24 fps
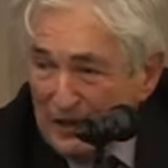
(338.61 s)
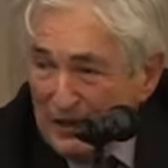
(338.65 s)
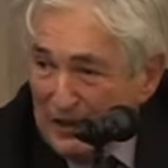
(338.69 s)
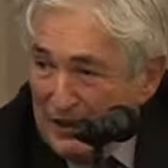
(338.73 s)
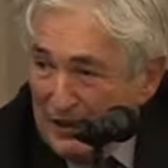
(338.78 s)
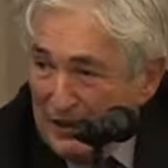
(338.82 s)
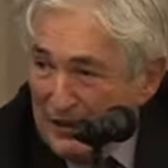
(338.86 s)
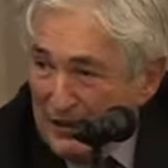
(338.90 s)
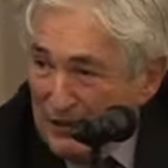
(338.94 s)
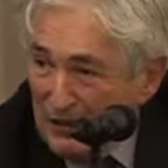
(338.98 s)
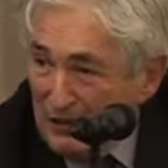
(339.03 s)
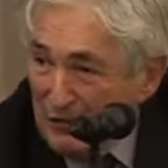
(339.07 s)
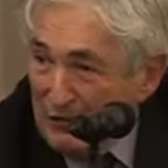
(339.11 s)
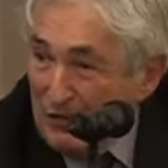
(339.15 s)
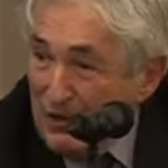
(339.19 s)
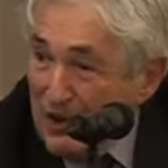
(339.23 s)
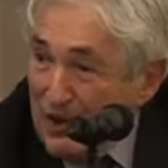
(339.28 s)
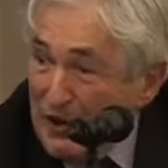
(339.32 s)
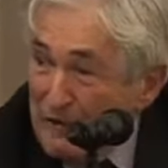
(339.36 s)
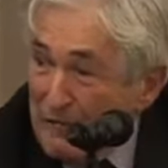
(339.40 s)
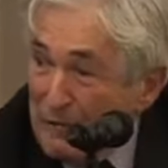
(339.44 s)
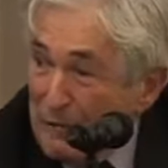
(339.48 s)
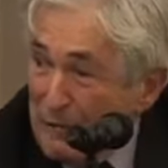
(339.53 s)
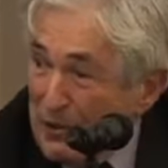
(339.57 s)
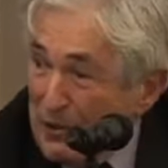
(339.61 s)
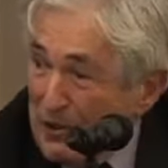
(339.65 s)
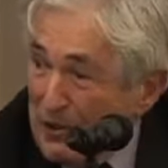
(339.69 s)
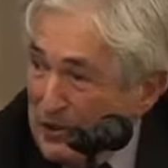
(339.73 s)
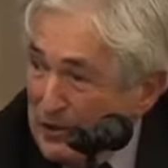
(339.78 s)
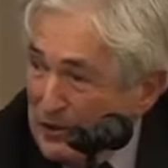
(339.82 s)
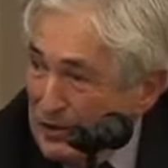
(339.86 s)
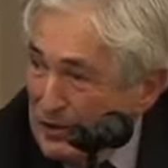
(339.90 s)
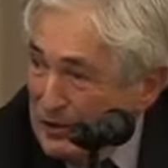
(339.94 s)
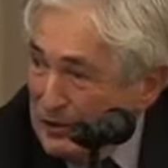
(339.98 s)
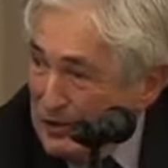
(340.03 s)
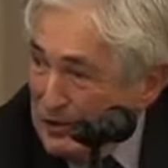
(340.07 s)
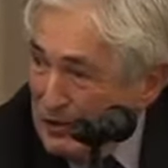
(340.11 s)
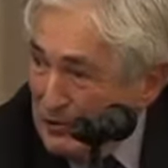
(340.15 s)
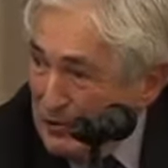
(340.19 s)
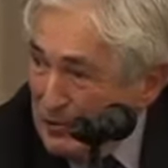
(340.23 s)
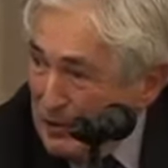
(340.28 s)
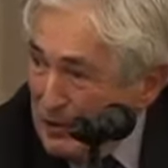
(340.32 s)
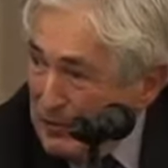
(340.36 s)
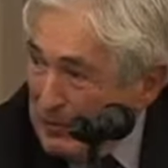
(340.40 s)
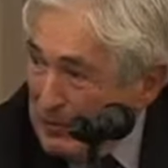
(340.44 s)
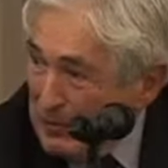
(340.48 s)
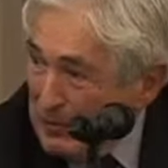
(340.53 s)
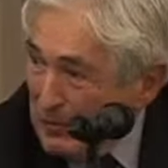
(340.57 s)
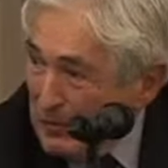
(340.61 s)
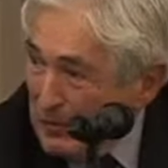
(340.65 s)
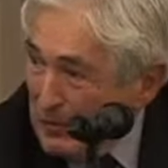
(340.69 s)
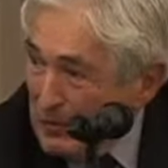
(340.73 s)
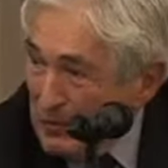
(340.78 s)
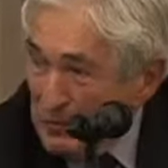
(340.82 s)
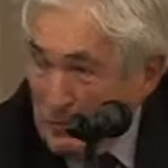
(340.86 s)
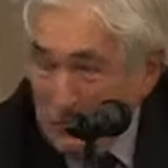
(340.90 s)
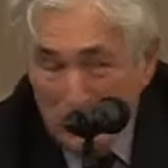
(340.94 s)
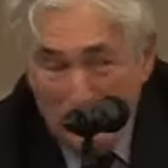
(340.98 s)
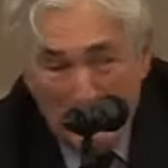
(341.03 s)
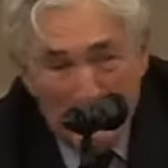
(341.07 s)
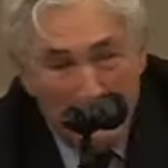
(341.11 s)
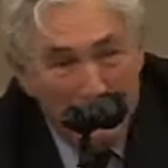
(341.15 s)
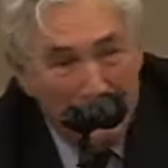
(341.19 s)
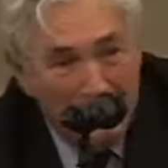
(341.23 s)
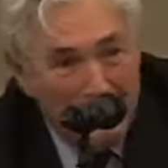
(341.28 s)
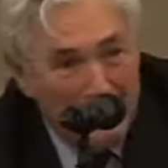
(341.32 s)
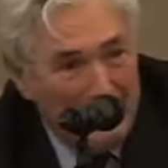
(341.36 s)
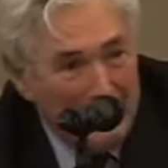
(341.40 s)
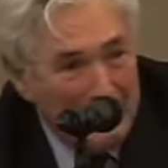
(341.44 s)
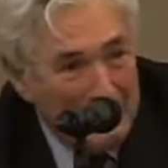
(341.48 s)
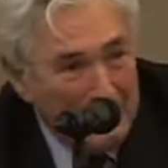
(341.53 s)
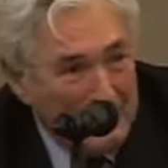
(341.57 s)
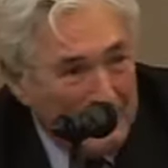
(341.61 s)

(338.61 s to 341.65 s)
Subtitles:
And the 5 billion in the developing world will in fact